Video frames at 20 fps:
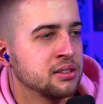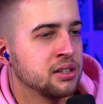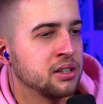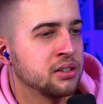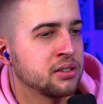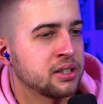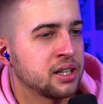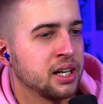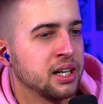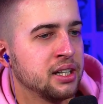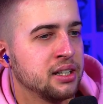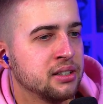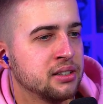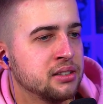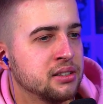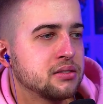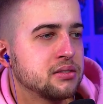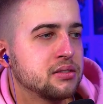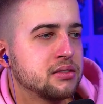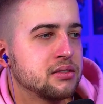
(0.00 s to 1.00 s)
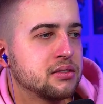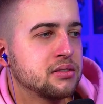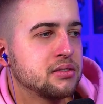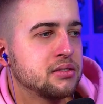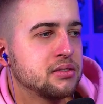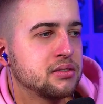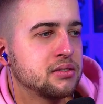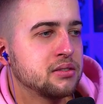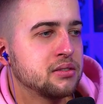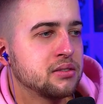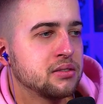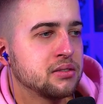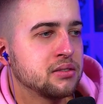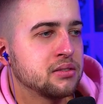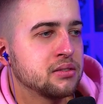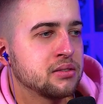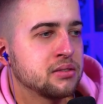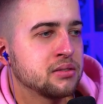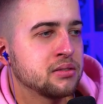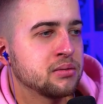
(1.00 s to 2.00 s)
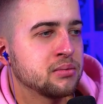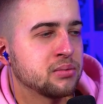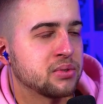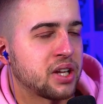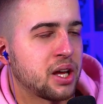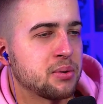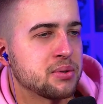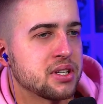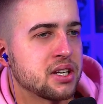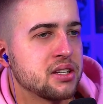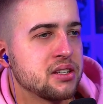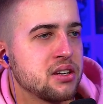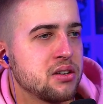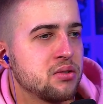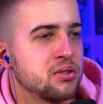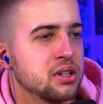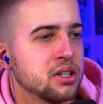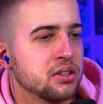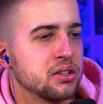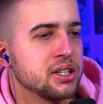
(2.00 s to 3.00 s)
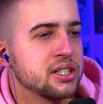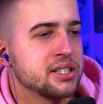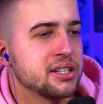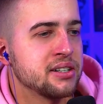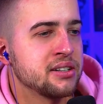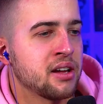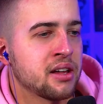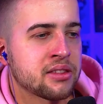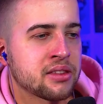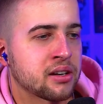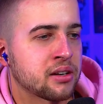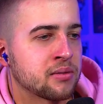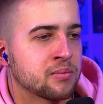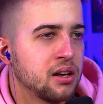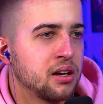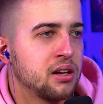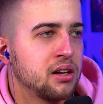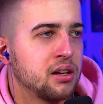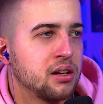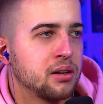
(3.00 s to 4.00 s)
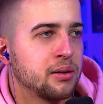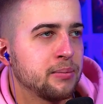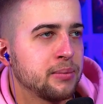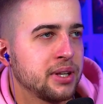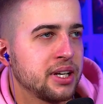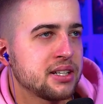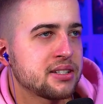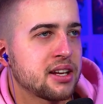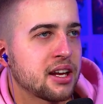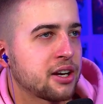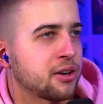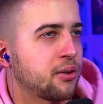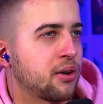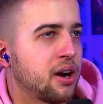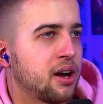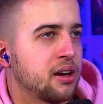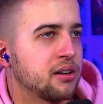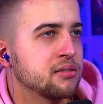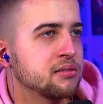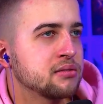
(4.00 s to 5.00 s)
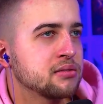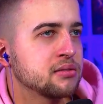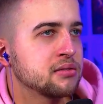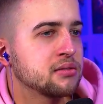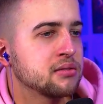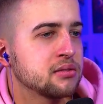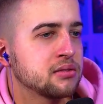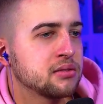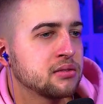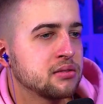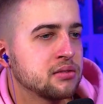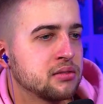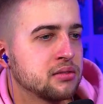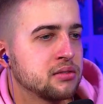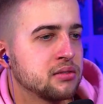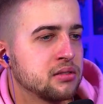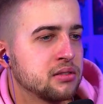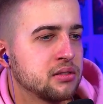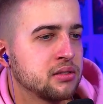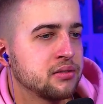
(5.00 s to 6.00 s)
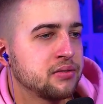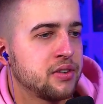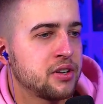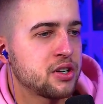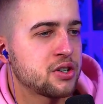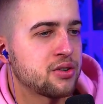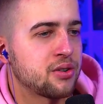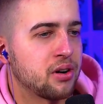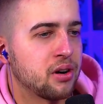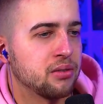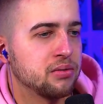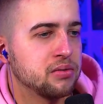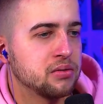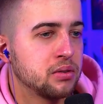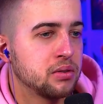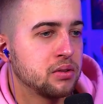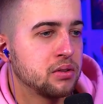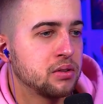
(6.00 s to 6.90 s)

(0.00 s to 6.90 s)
Okay. Well, that was easy. You literally did nothing. Please take her out. Finish her off.